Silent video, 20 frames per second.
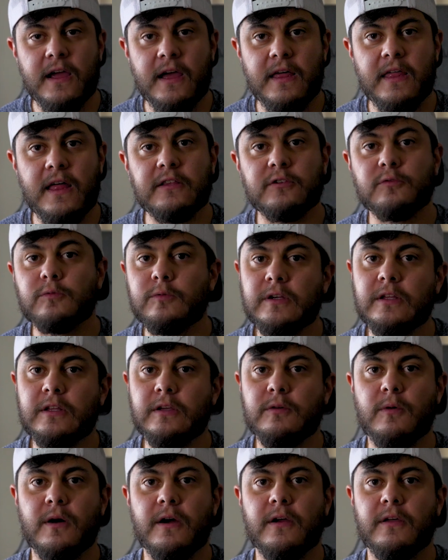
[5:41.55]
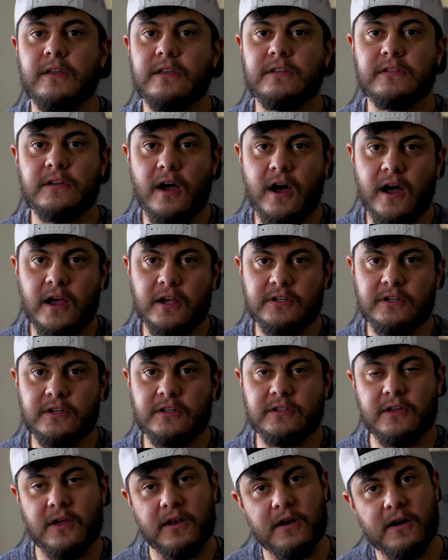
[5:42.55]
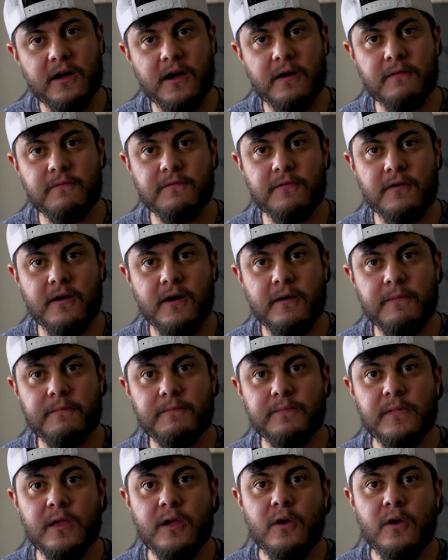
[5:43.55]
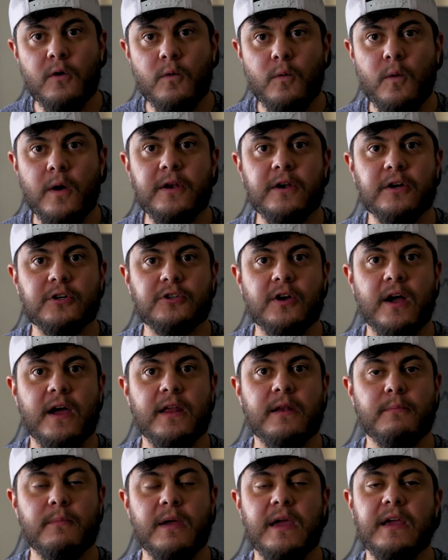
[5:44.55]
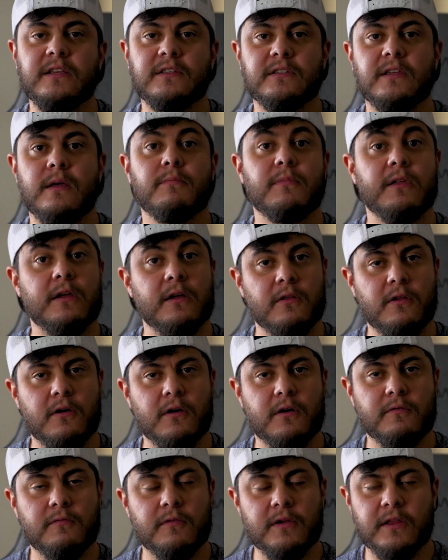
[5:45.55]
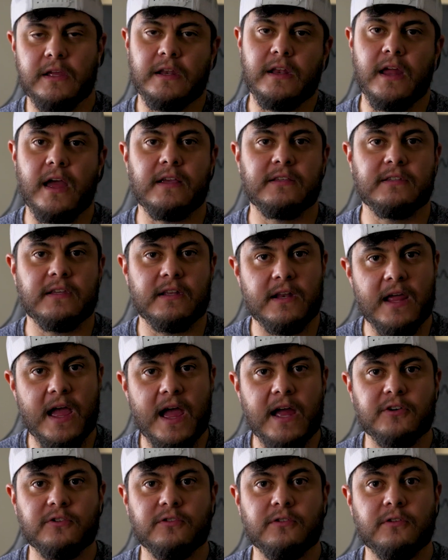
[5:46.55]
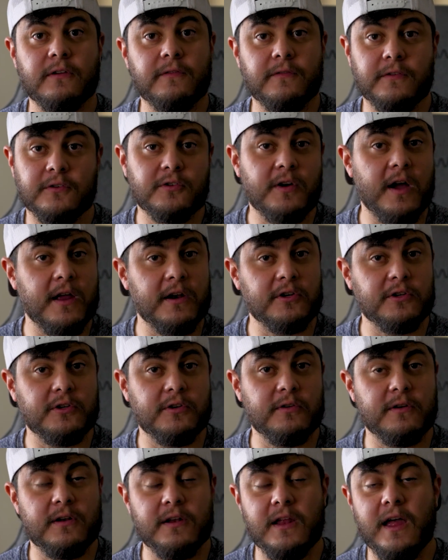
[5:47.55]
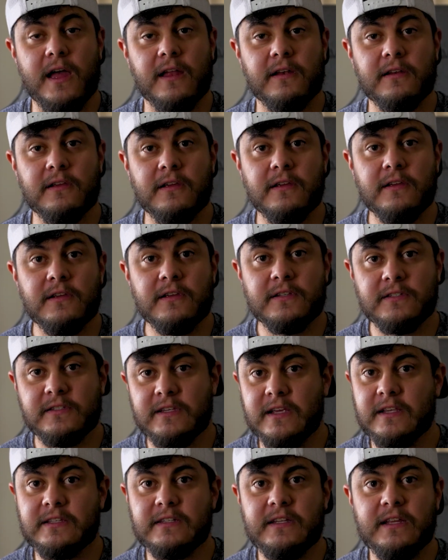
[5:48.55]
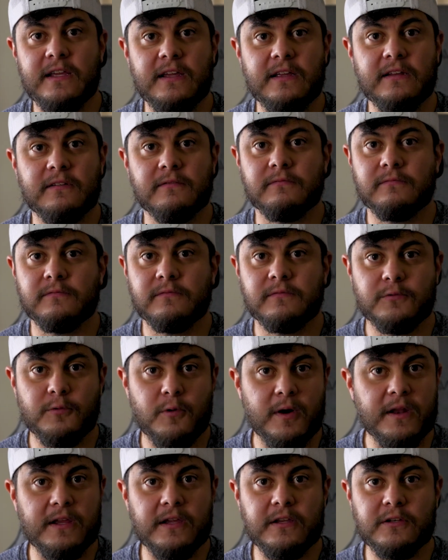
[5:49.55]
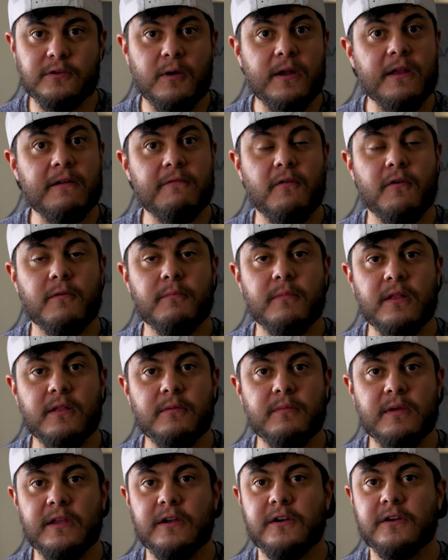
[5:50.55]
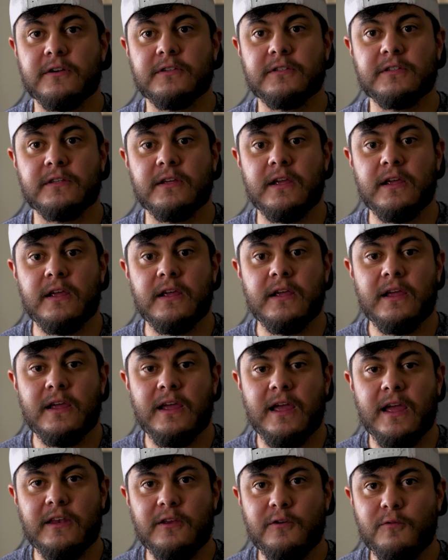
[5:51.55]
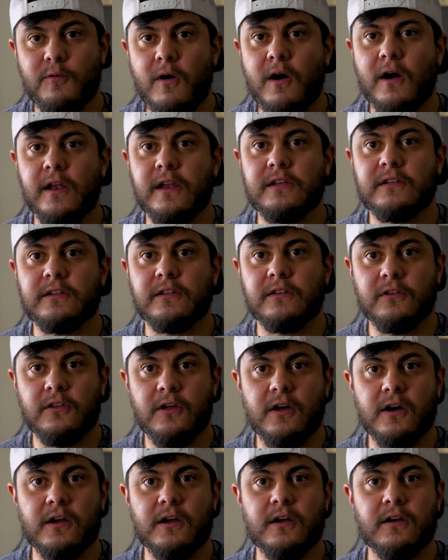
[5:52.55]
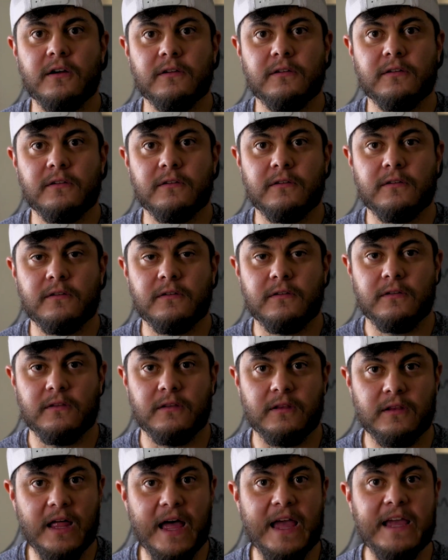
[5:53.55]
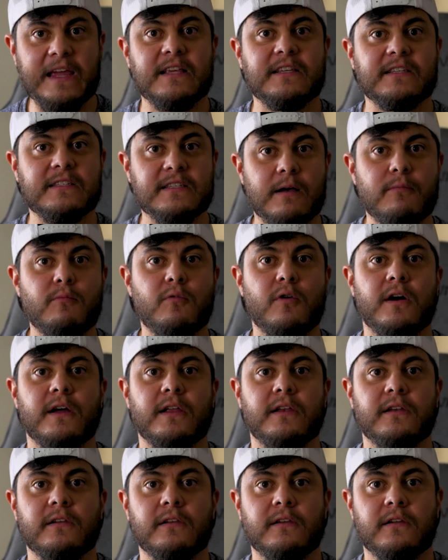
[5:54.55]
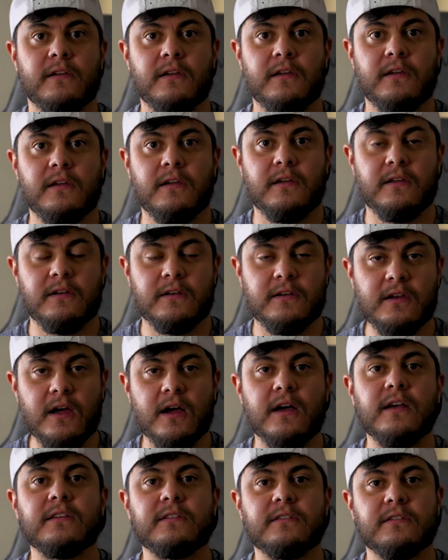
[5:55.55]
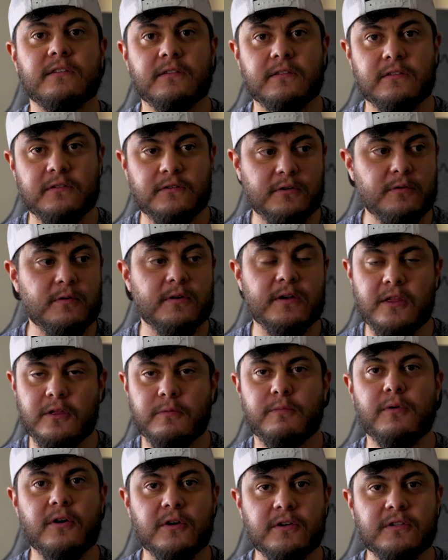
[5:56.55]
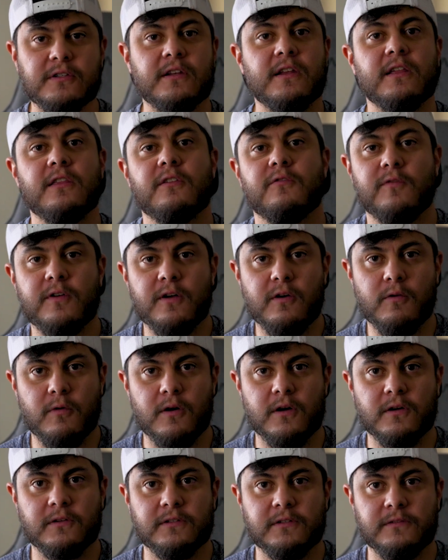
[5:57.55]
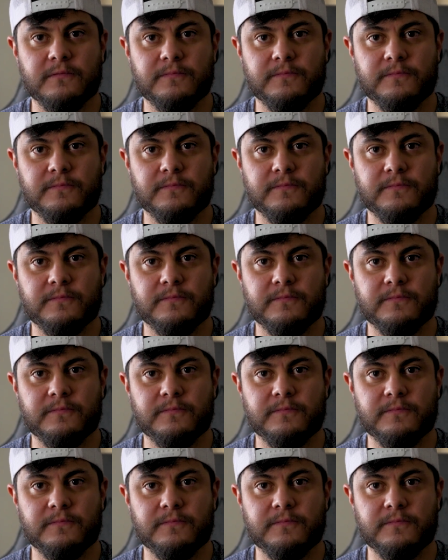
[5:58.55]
And that's really where this caution is going to come from when you're trying to make something look really nice and natural. If you're trying to shoot it at 16, 20, 24 millimeters, and you want it to look like someone does to another person in the real world.